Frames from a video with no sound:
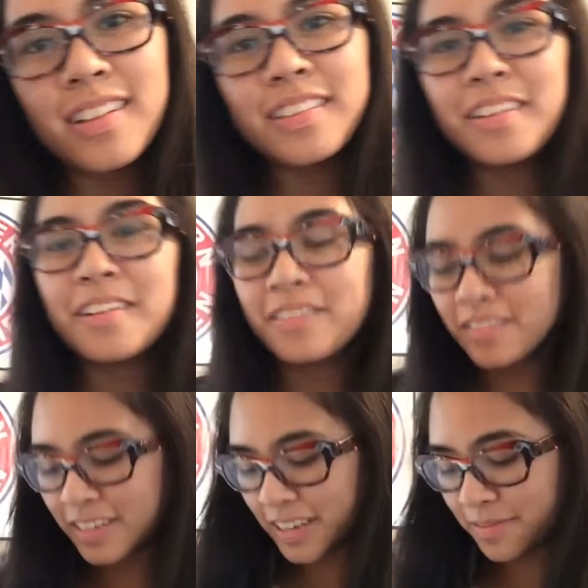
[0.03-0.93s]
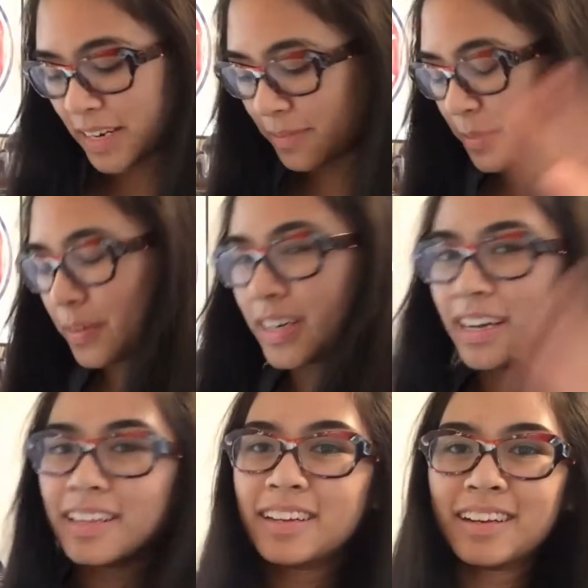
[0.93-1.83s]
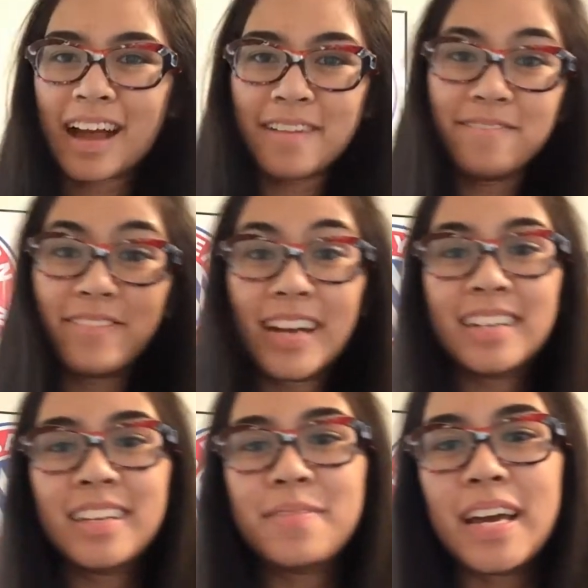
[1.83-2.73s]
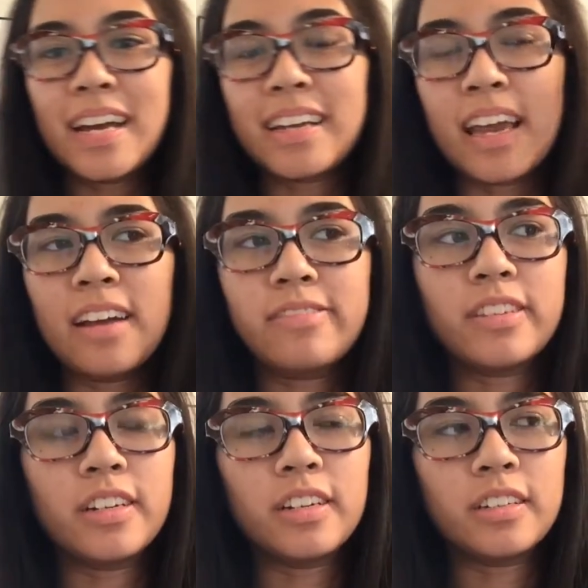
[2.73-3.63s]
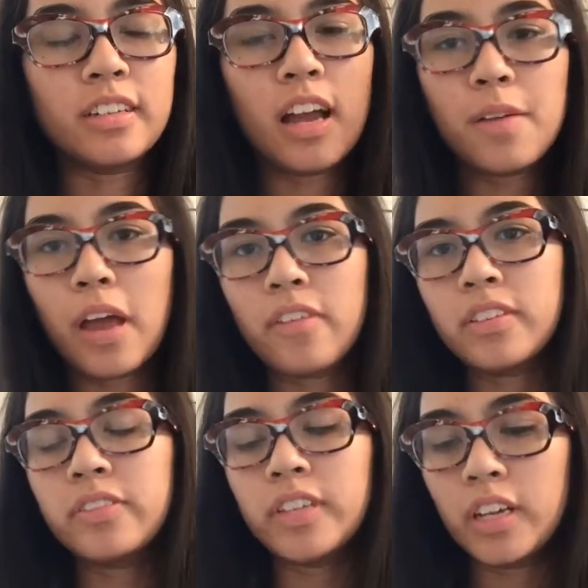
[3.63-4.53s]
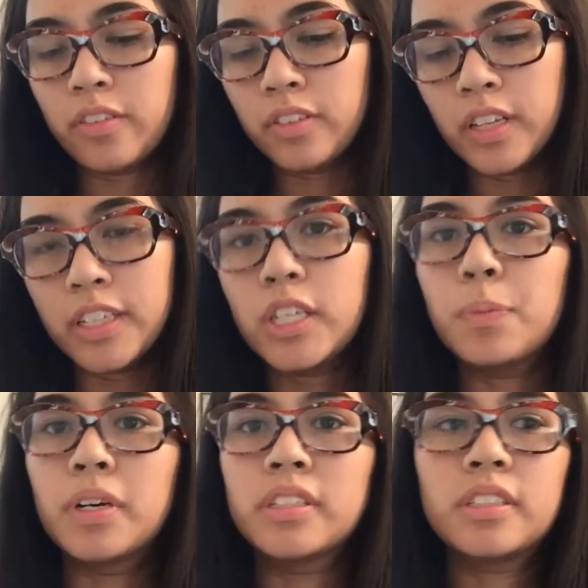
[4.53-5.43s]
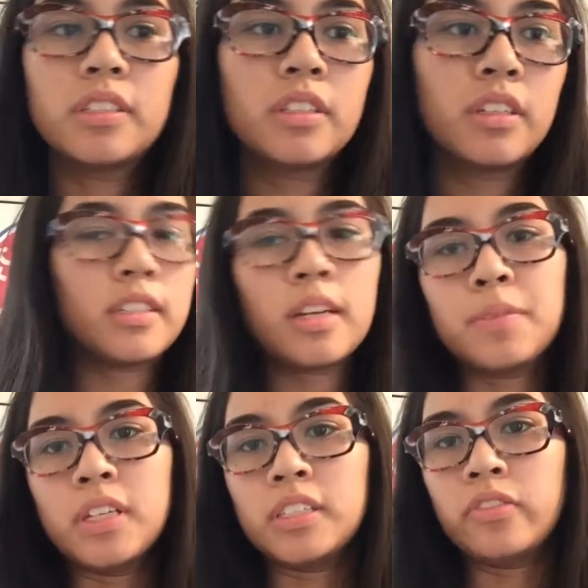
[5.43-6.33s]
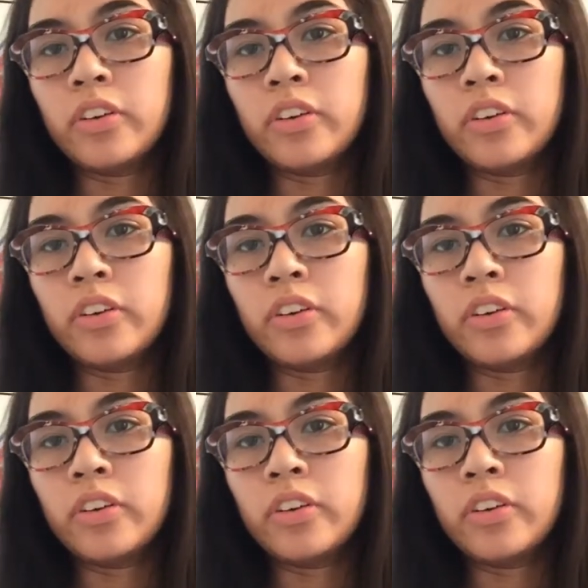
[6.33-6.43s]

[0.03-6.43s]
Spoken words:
Hello everyone, my name is Mariella. I'm finally back after not having a video for like 2 months, because I'm a lazy